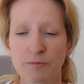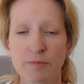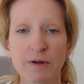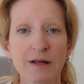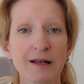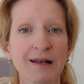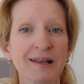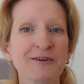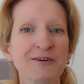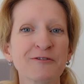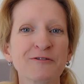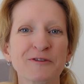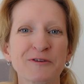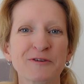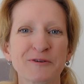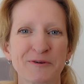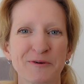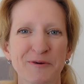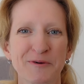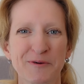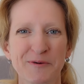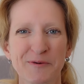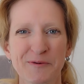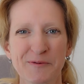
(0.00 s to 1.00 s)
be lived
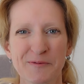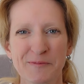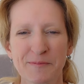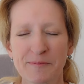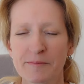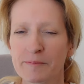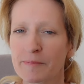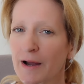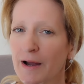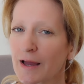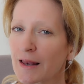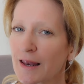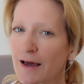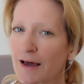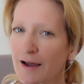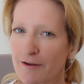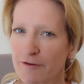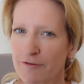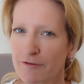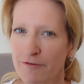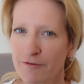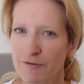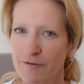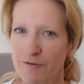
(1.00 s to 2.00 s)
through by
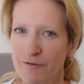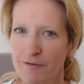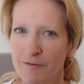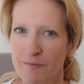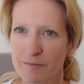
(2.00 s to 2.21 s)
life,